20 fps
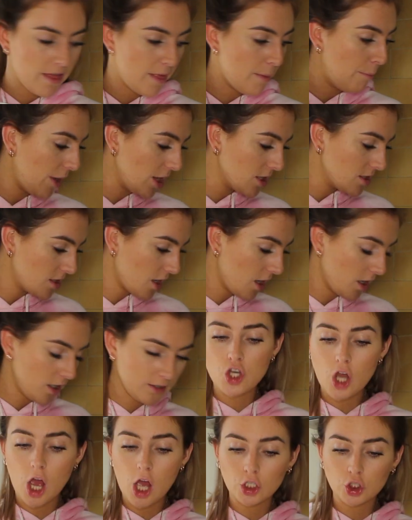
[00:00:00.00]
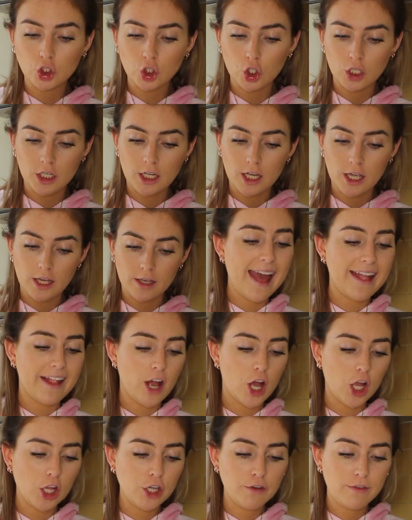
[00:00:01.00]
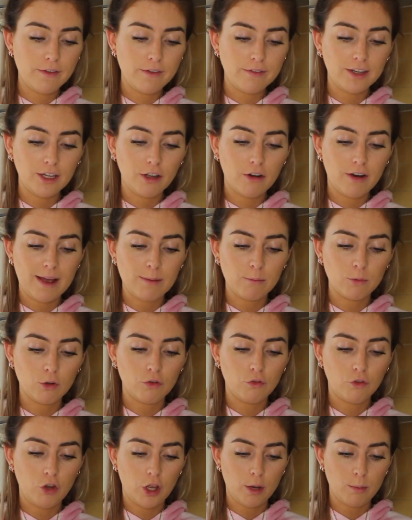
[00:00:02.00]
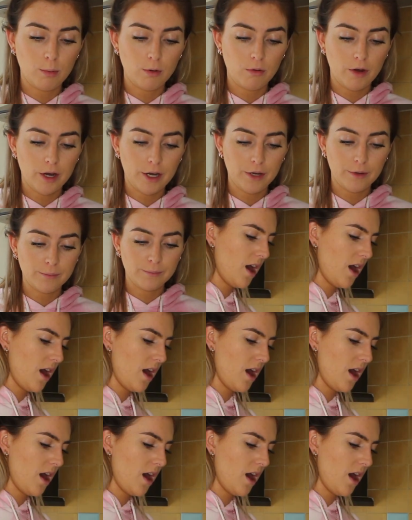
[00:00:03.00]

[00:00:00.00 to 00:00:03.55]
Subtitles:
the butter, dark chocolate, and 150 grams of Toblerone.